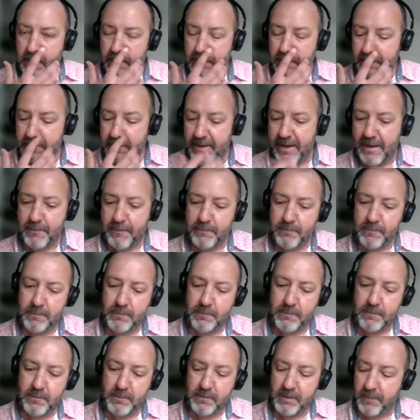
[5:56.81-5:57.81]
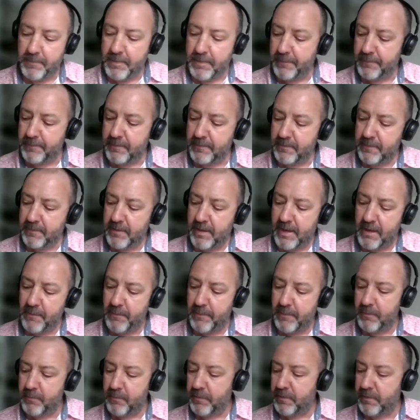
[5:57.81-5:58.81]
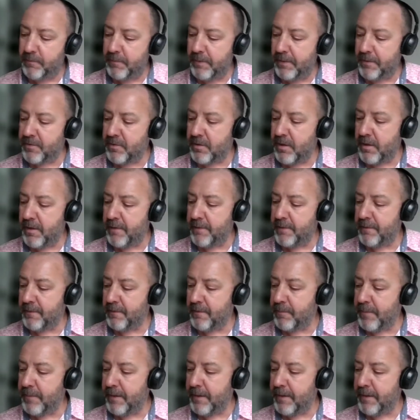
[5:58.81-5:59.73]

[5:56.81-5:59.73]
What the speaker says: So now, coming up to today, we specialize in